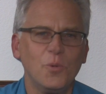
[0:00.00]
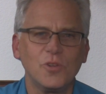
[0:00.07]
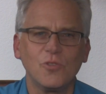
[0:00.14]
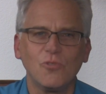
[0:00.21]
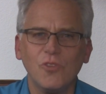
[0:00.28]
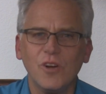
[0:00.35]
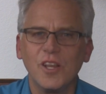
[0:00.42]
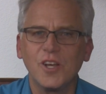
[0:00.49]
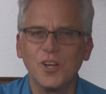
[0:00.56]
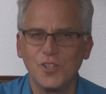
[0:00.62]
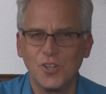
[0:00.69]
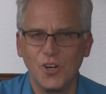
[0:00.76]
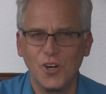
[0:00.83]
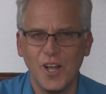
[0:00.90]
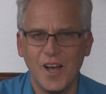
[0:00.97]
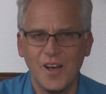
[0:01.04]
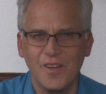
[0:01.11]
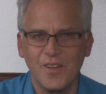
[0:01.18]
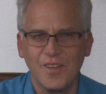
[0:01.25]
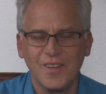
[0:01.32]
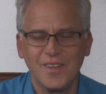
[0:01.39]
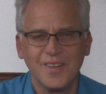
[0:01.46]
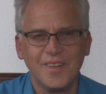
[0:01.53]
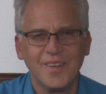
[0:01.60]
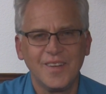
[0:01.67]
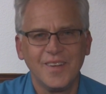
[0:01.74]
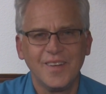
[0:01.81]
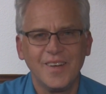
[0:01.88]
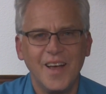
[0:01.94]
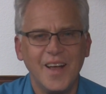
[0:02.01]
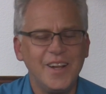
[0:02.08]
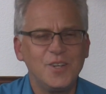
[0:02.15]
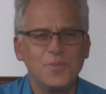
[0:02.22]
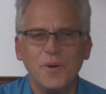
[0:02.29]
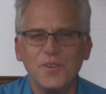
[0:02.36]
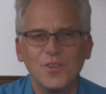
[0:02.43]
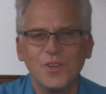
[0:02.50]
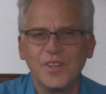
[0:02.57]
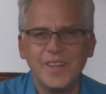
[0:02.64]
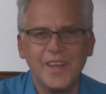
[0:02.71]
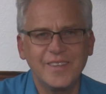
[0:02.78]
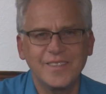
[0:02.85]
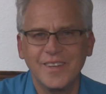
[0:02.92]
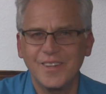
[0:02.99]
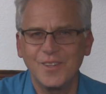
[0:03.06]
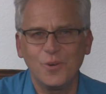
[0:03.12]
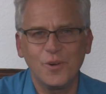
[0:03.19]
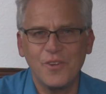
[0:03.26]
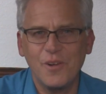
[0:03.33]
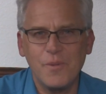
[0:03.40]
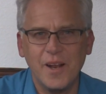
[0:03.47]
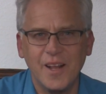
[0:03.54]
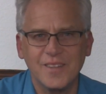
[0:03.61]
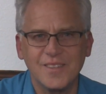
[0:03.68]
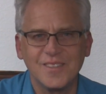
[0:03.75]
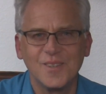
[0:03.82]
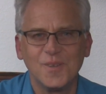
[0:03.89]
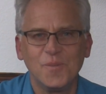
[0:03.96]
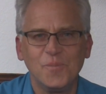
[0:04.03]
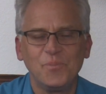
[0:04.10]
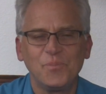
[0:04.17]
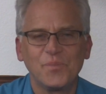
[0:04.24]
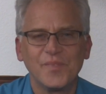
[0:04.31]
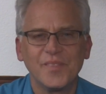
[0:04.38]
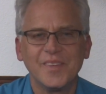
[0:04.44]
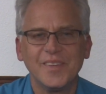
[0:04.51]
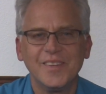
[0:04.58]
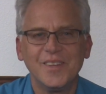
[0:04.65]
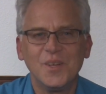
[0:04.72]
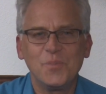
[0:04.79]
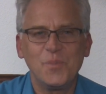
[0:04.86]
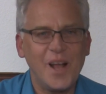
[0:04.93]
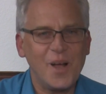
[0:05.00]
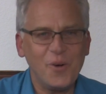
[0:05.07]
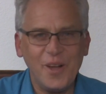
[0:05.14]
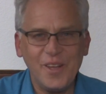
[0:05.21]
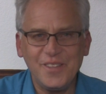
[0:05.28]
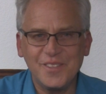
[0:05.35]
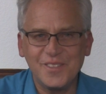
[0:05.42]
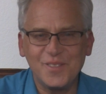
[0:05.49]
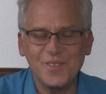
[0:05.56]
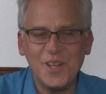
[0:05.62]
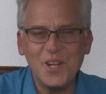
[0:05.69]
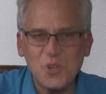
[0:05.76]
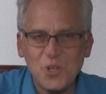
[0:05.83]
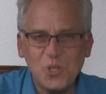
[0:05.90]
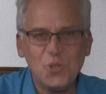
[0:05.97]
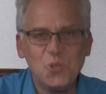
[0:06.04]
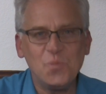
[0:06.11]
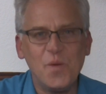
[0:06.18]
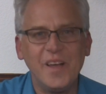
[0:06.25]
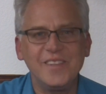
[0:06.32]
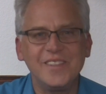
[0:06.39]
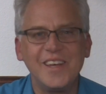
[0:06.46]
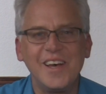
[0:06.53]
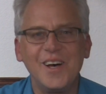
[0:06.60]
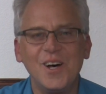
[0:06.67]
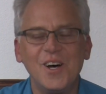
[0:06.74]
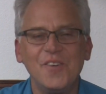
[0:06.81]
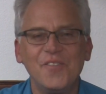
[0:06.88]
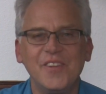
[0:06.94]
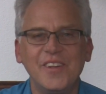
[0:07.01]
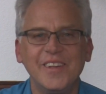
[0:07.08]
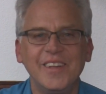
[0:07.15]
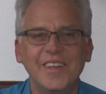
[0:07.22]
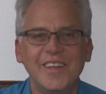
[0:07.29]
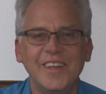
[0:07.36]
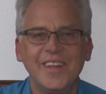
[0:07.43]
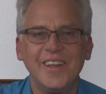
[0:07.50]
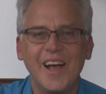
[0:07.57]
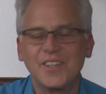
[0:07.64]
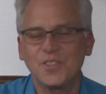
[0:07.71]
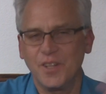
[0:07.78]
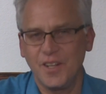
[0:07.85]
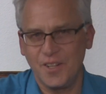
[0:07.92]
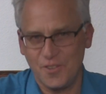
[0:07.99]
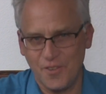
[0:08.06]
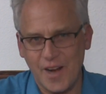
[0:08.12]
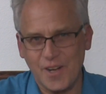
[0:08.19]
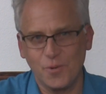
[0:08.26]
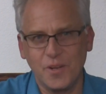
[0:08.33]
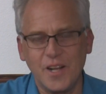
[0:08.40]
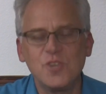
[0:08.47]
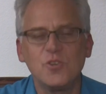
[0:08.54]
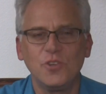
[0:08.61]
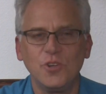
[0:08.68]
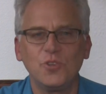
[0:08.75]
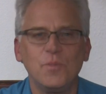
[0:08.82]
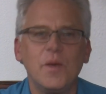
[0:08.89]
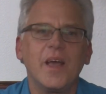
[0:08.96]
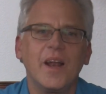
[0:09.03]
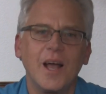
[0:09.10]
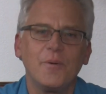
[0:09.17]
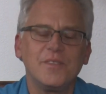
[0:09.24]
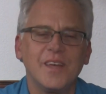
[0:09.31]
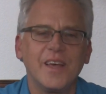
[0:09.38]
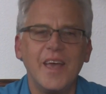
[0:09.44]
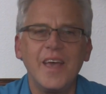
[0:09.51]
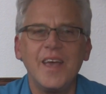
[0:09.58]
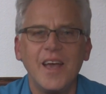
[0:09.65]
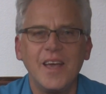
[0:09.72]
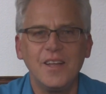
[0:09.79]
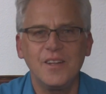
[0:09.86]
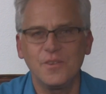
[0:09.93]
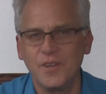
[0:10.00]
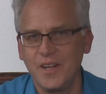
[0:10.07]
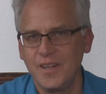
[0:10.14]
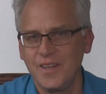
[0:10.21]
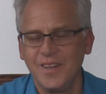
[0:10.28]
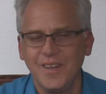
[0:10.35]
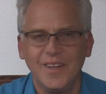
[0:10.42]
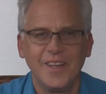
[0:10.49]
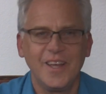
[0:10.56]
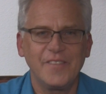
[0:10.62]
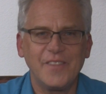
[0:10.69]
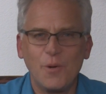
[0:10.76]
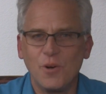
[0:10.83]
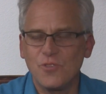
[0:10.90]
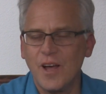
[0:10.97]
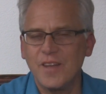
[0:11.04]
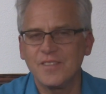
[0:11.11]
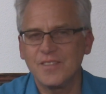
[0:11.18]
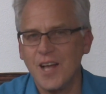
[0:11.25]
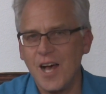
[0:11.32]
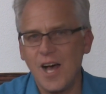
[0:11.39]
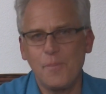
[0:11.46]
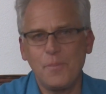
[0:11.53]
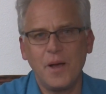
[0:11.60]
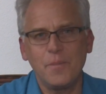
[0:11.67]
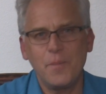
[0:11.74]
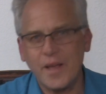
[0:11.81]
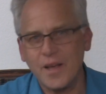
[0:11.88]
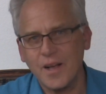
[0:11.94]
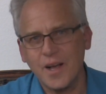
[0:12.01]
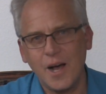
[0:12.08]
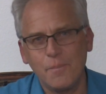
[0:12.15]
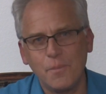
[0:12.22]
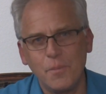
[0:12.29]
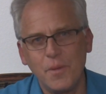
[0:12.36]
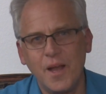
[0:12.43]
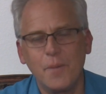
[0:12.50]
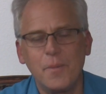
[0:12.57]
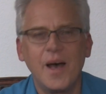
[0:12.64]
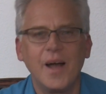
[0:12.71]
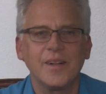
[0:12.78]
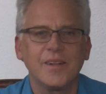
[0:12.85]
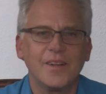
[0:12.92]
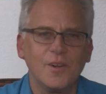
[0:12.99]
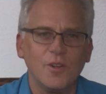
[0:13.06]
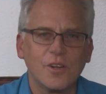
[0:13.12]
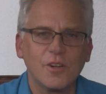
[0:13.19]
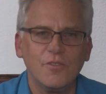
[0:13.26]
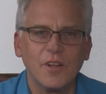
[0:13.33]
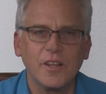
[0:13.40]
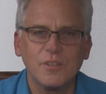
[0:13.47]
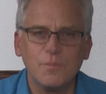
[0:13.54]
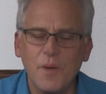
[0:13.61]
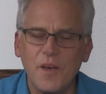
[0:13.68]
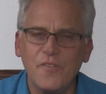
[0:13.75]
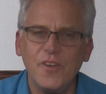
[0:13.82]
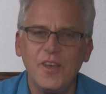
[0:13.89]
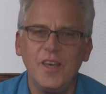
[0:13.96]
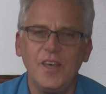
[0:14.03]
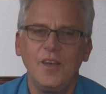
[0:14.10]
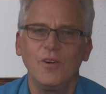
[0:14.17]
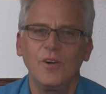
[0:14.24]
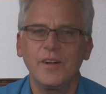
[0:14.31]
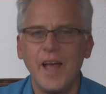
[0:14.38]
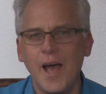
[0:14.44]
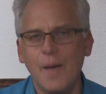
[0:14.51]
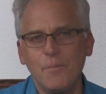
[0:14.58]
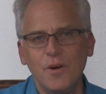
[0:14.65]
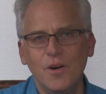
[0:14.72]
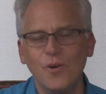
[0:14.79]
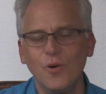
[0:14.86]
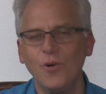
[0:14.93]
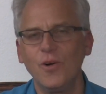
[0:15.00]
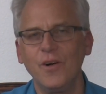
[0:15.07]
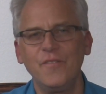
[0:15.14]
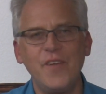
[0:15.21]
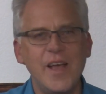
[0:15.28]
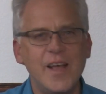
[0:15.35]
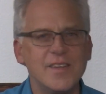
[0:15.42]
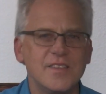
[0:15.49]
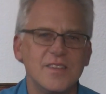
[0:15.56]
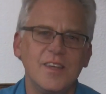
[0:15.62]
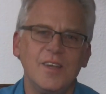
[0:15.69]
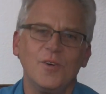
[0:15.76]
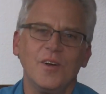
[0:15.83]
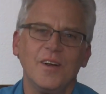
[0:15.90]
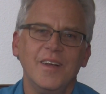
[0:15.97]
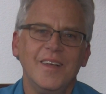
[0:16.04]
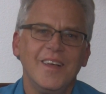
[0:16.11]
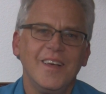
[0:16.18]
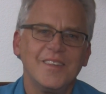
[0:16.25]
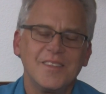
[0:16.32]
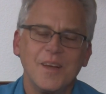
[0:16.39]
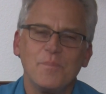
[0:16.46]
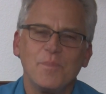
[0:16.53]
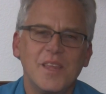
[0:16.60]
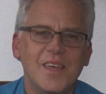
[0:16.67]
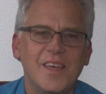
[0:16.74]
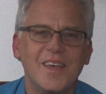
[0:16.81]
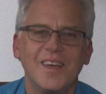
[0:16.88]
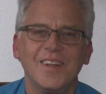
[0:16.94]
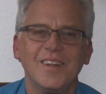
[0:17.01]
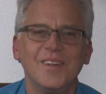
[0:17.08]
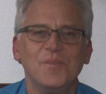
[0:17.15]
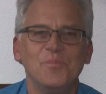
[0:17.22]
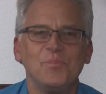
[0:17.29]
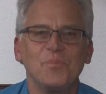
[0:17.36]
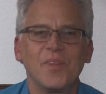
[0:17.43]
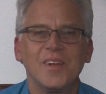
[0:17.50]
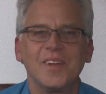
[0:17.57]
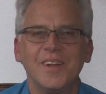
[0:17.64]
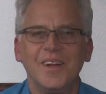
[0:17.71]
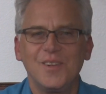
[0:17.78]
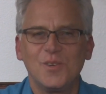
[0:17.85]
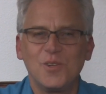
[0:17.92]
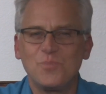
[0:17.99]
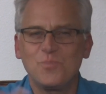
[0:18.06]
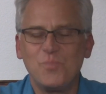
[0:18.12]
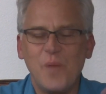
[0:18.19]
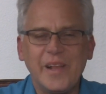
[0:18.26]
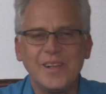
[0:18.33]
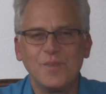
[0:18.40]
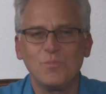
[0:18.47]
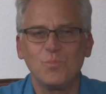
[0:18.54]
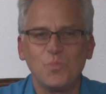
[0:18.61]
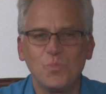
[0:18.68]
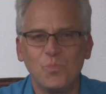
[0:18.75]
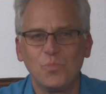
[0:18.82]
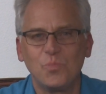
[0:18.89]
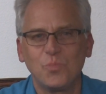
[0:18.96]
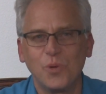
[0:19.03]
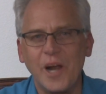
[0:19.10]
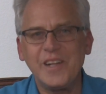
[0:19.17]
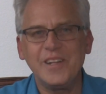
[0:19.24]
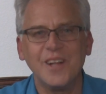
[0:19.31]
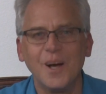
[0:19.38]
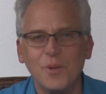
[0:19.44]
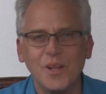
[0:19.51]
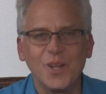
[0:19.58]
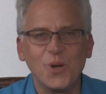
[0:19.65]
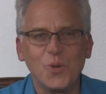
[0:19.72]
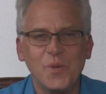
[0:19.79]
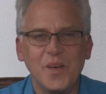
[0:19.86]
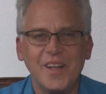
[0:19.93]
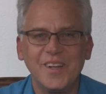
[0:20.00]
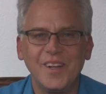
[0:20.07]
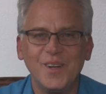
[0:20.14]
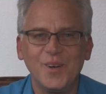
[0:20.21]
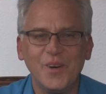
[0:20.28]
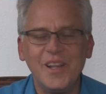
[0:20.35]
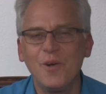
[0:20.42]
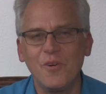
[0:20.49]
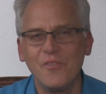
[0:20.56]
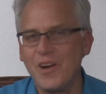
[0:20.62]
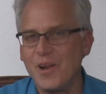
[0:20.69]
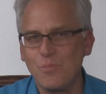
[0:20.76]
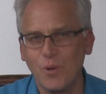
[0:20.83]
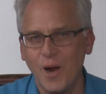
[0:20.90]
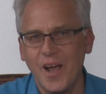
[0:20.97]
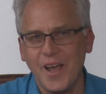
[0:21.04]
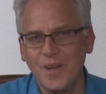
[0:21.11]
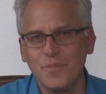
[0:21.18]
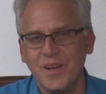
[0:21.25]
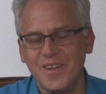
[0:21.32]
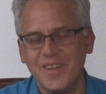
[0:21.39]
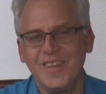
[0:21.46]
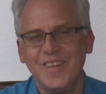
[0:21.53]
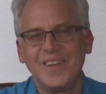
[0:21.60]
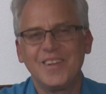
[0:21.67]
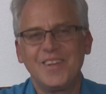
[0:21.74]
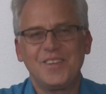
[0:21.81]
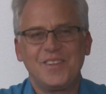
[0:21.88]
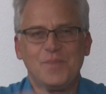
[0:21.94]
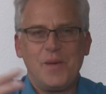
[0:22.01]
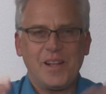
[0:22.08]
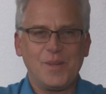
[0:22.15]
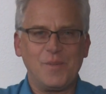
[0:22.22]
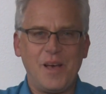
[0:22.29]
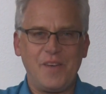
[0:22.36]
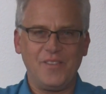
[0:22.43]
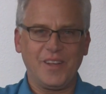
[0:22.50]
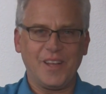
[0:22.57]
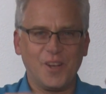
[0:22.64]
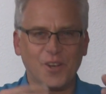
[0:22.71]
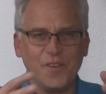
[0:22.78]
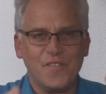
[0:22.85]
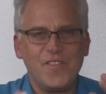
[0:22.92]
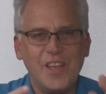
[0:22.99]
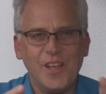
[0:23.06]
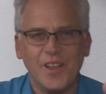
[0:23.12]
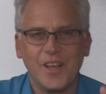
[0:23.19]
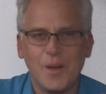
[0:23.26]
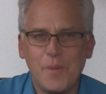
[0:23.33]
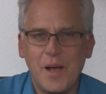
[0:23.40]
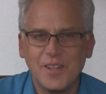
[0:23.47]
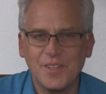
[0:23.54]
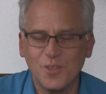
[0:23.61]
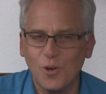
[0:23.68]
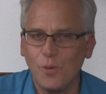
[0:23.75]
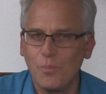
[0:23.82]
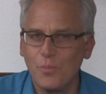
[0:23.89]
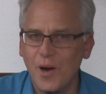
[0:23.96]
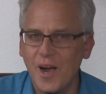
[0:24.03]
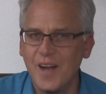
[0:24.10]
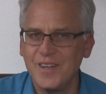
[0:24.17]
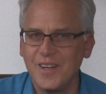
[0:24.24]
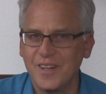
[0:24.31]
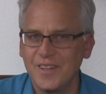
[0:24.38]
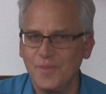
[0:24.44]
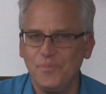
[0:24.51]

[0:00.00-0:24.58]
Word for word: was a really good turnout. And each person only takes like two or three minutes. But I always introduce myself, and actually the director would introduce me, and I would say, "Hey, how you doing?" And if they were dressed up, I'd make a compliment about they're looking really spiffy or dapper or fancy or something, and kind of just make them brighten up a little bit, you know. And they were already bright, but just to make them have like a good feeling about this whole project